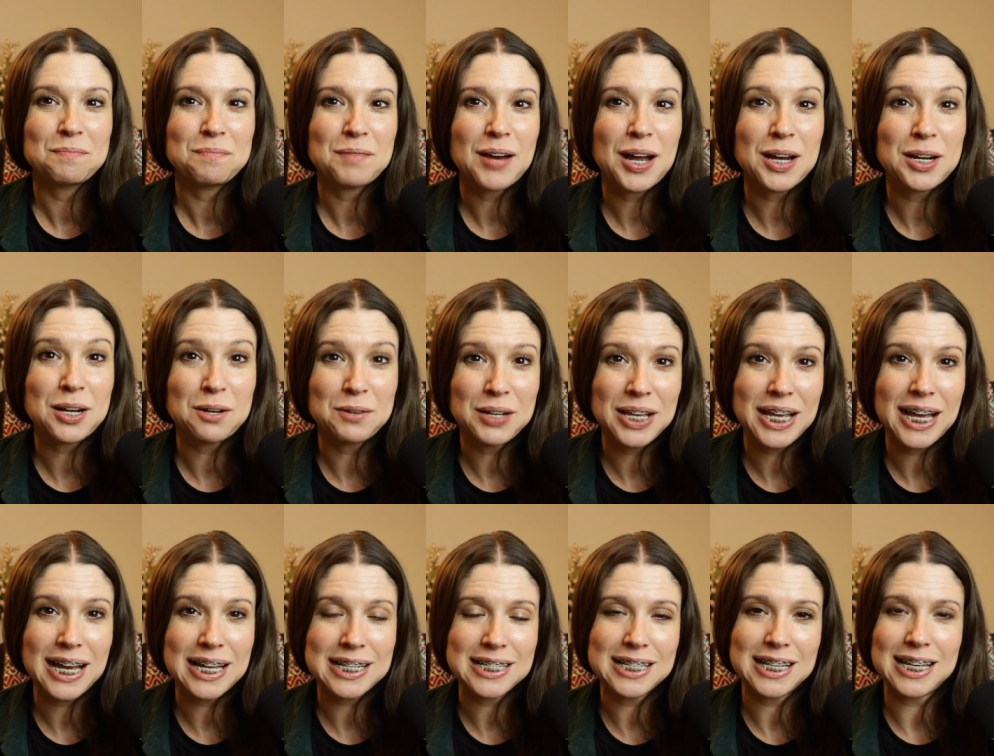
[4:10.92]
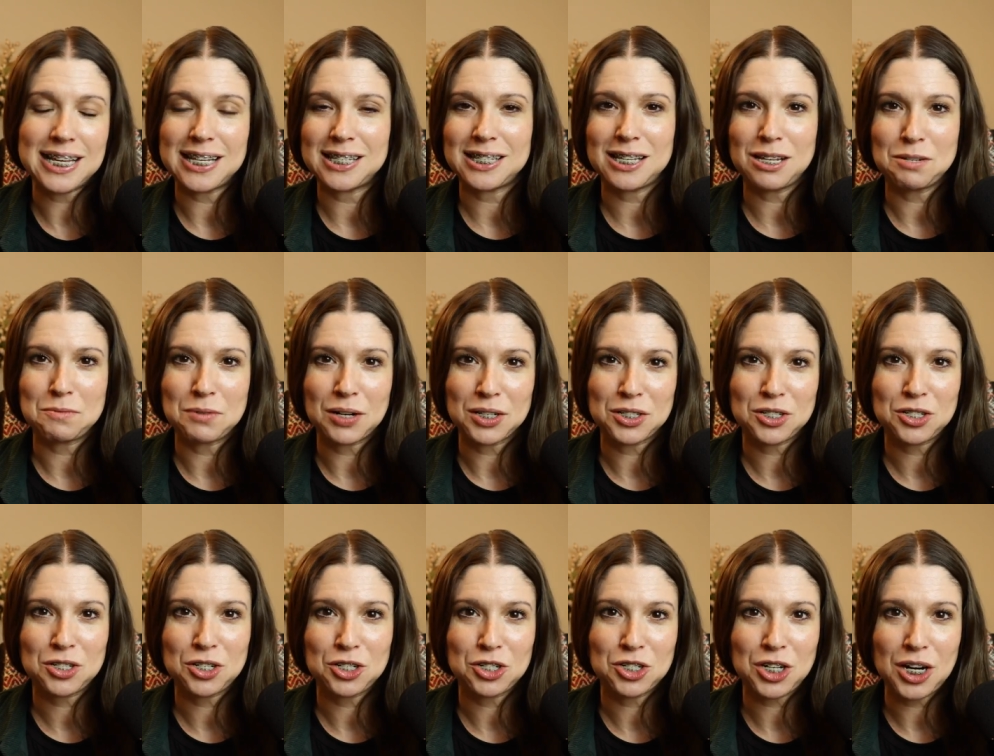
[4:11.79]
I know He has things He wants
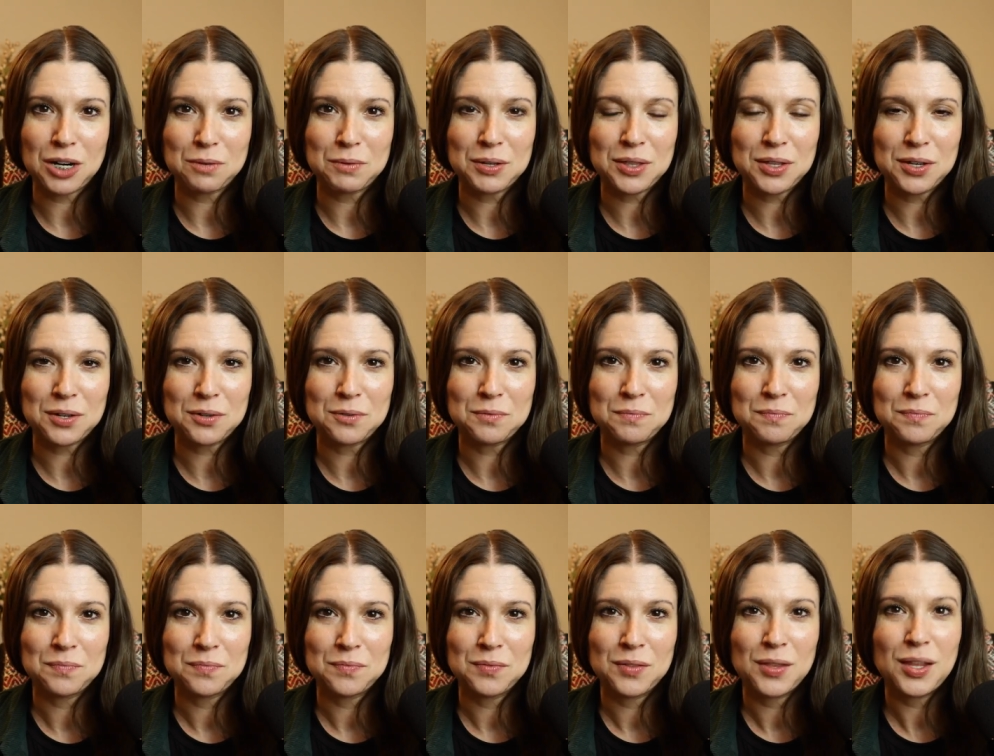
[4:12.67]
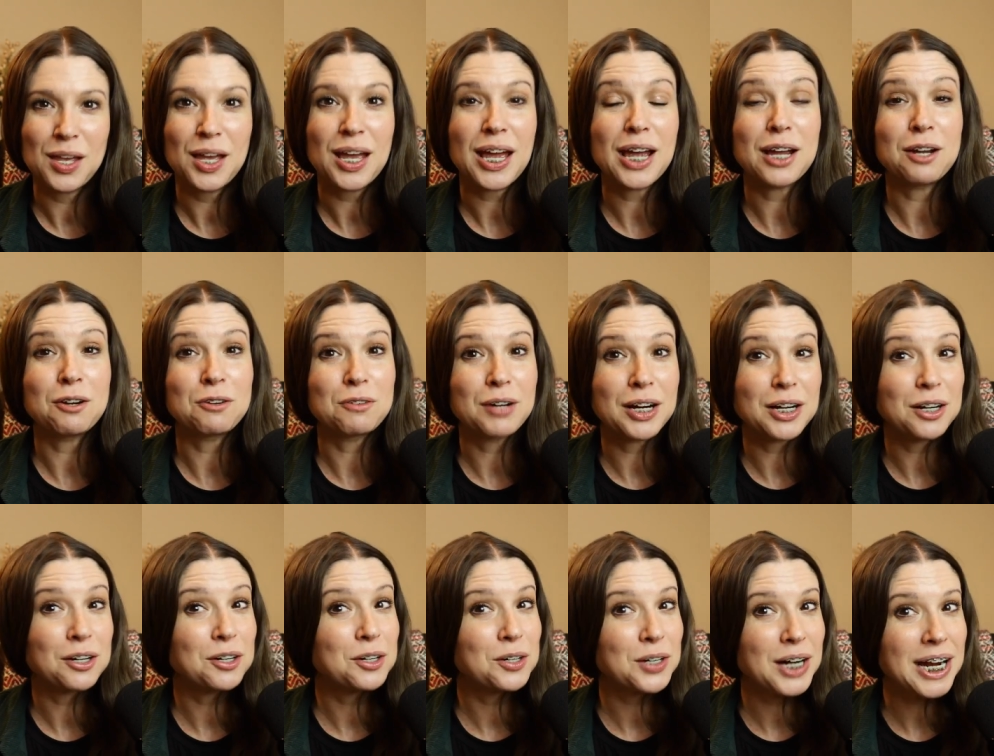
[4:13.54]
to share with you, and
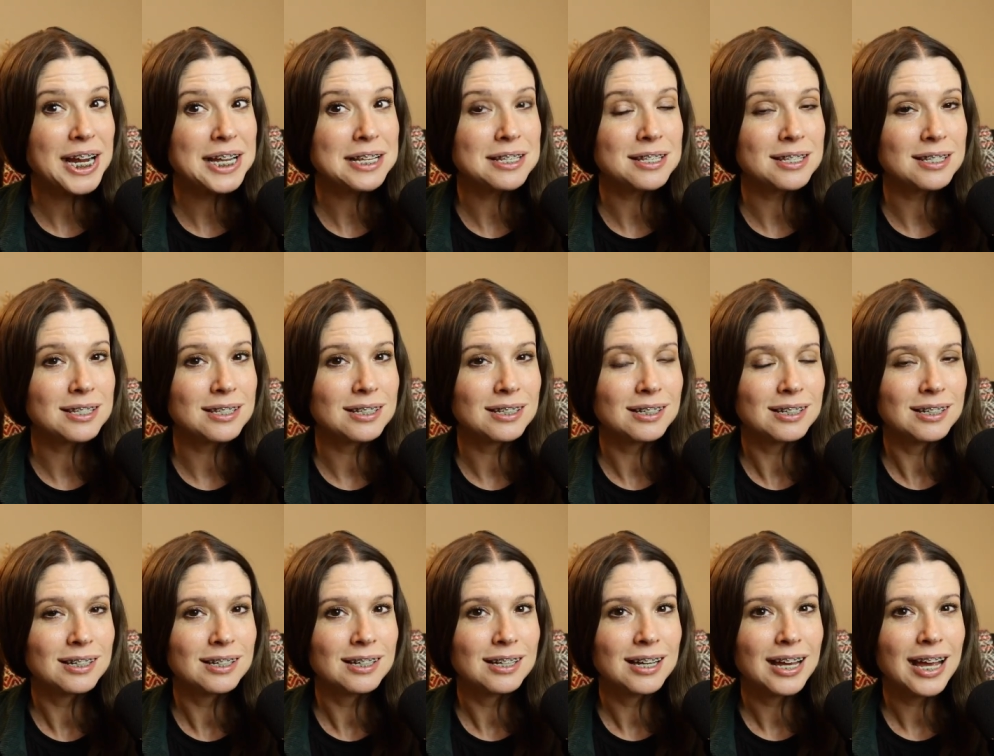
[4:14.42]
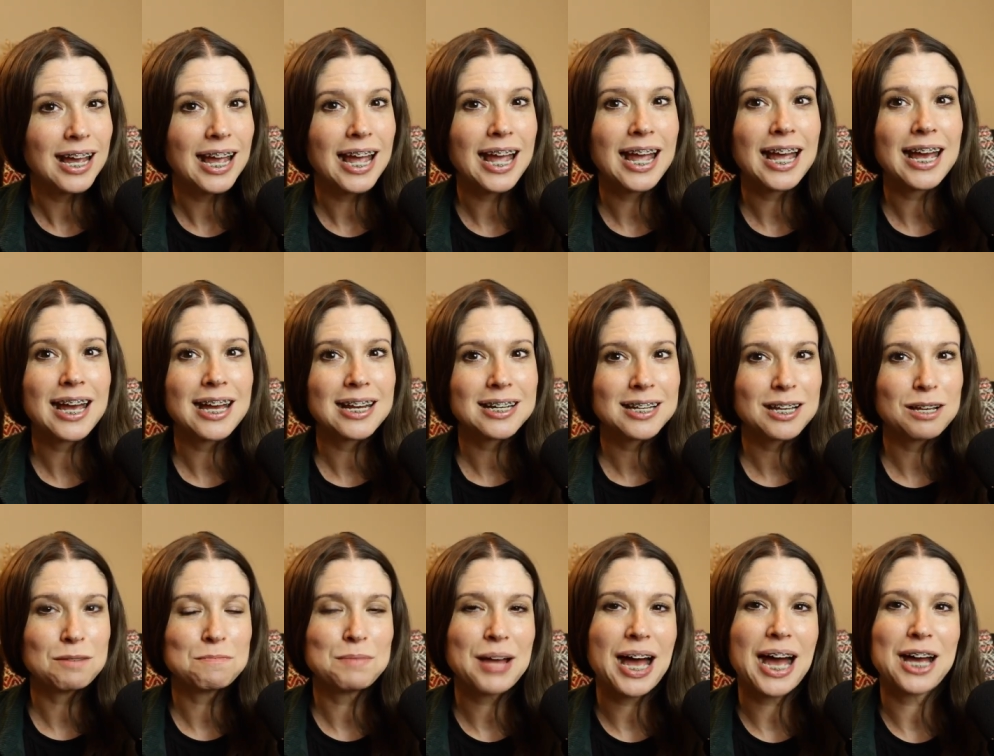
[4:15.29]
greater grace and
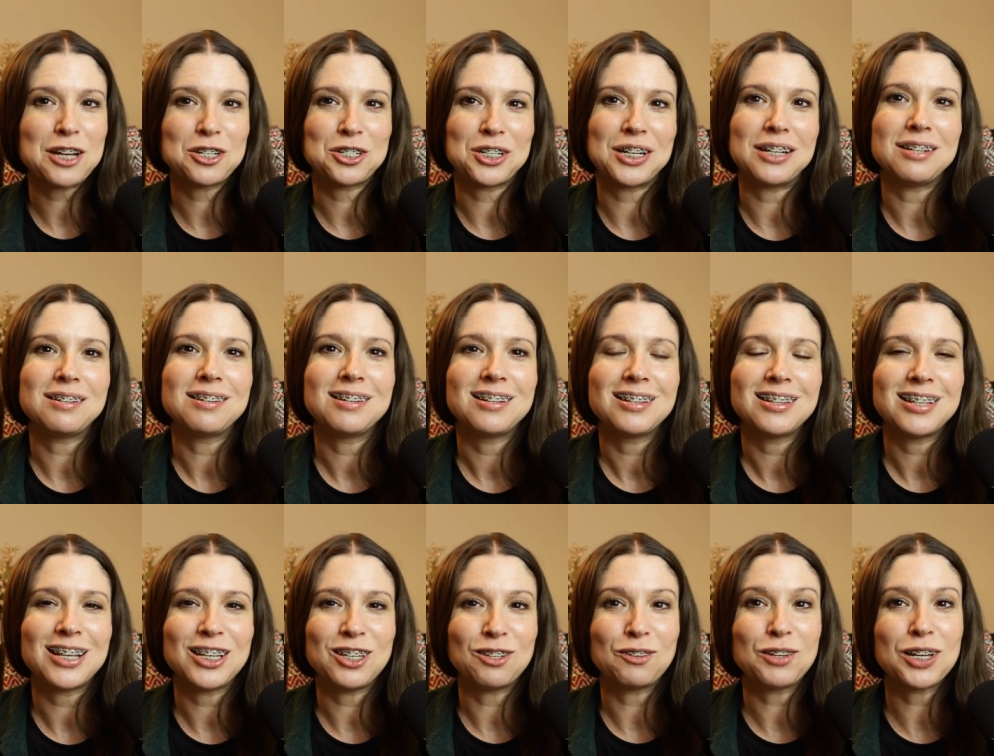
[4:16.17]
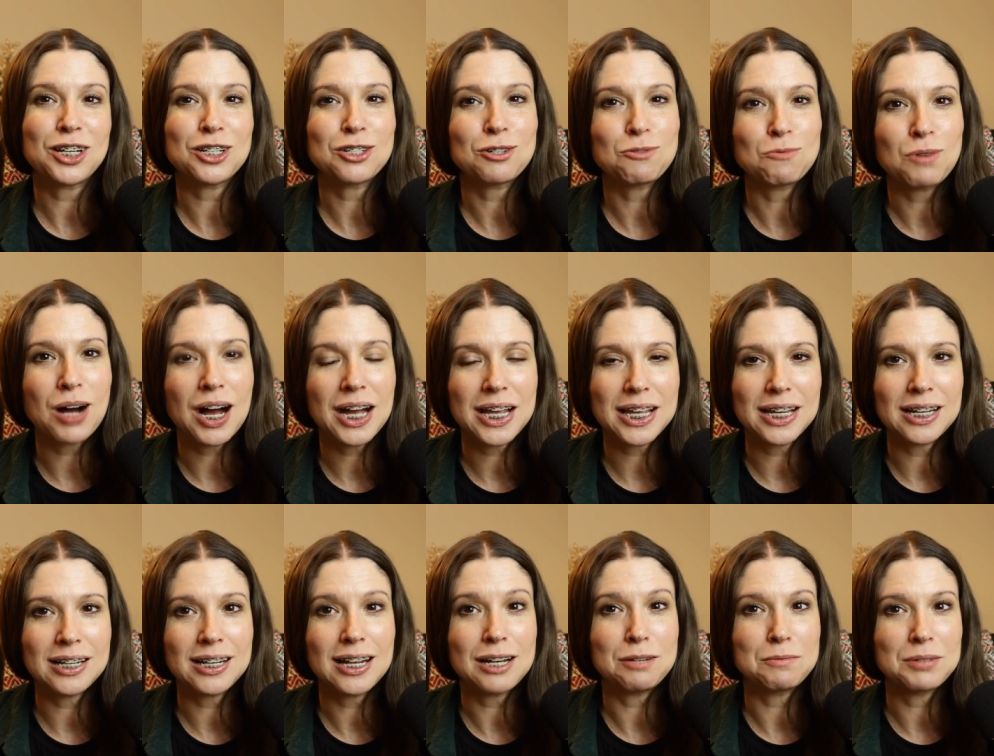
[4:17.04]
compassion that you'll get to walk
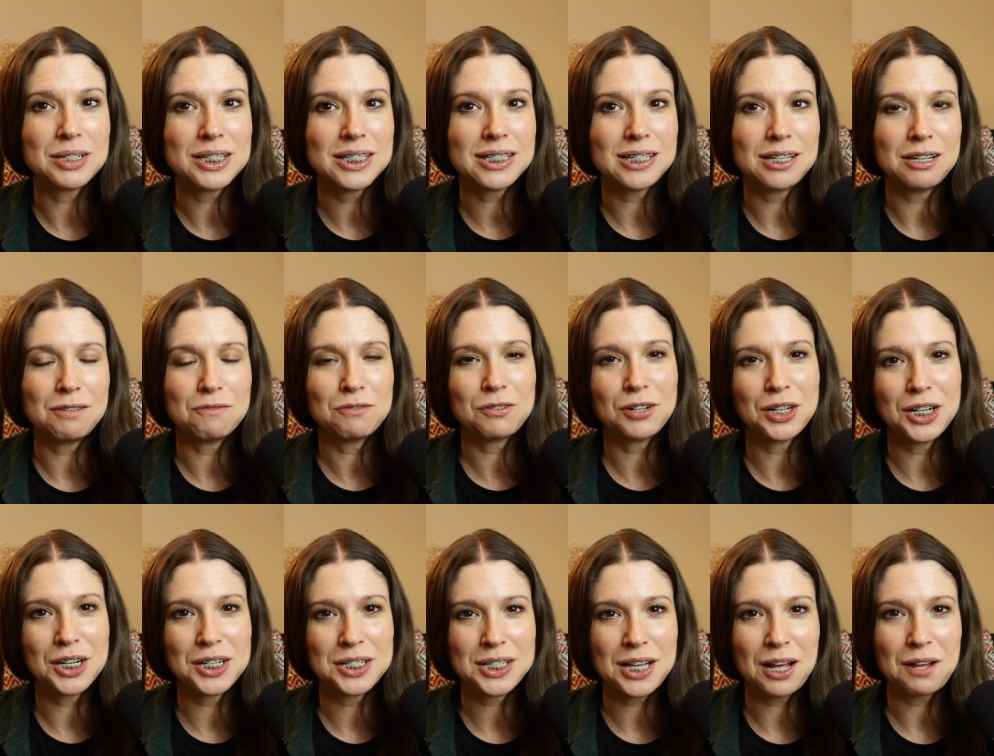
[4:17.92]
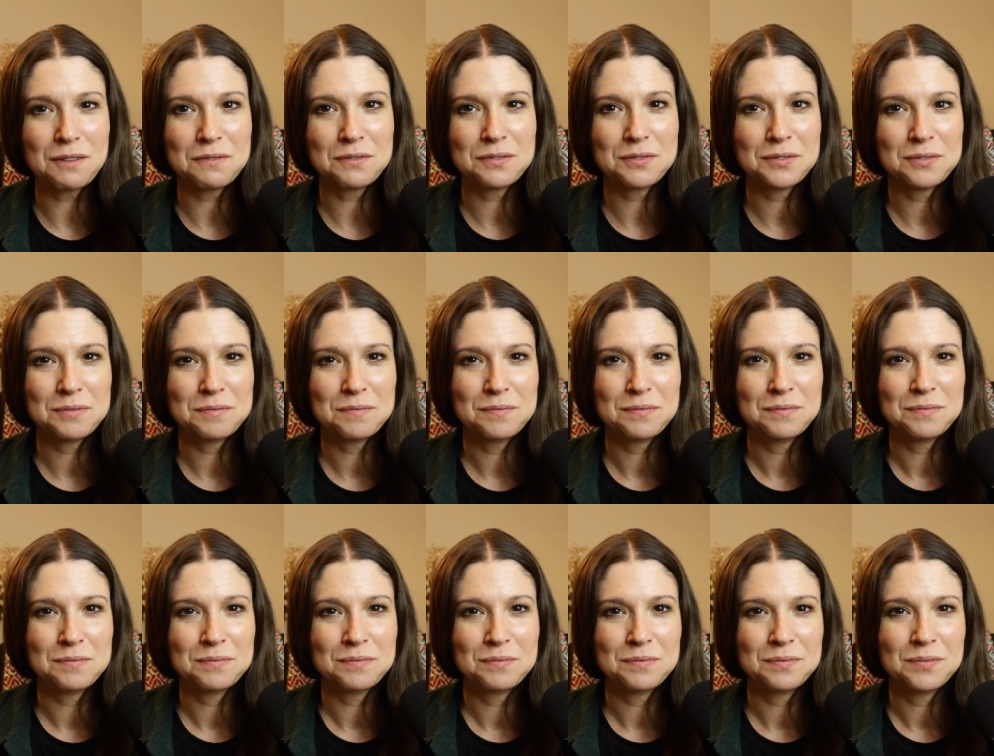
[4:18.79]
in and receive for yourself.
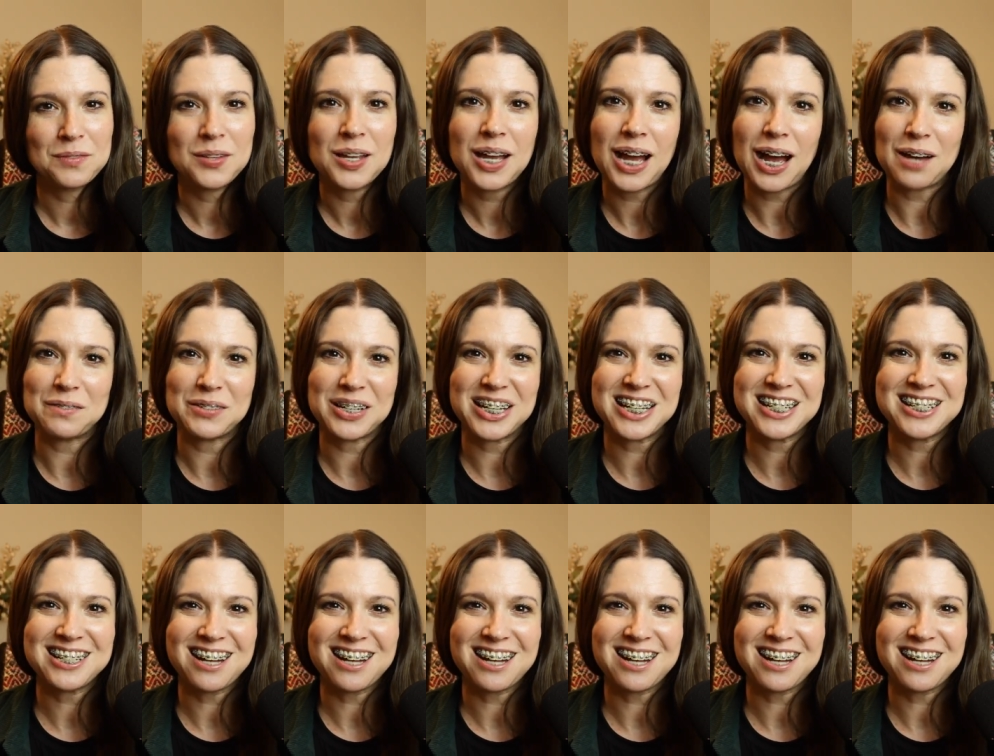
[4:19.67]
Have a good